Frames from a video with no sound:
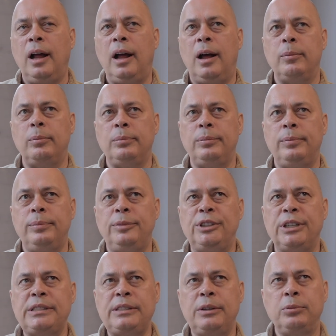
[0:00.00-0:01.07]
um,
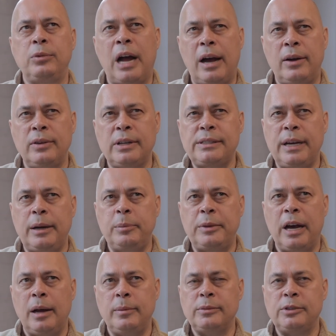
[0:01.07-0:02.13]
just around the same
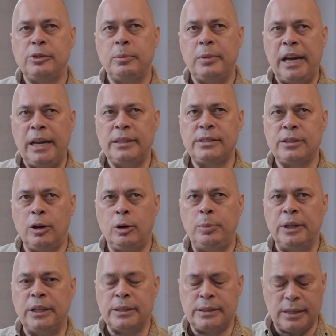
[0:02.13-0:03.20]
time Remains
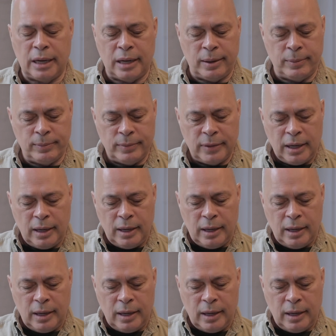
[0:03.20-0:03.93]
opens, um,